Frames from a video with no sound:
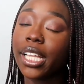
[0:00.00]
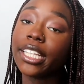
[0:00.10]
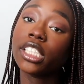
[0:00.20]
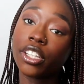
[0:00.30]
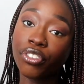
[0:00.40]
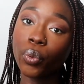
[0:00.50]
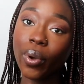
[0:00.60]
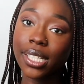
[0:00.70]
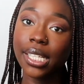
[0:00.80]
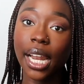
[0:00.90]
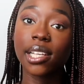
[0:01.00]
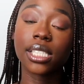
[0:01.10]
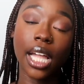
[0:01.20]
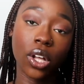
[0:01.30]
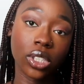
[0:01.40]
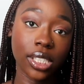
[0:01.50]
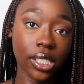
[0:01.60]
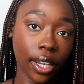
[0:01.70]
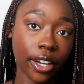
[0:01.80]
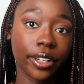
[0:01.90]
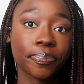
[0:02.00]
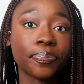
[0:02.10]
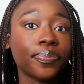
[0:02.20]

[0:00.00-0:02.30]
like the different ways that I styled this hair.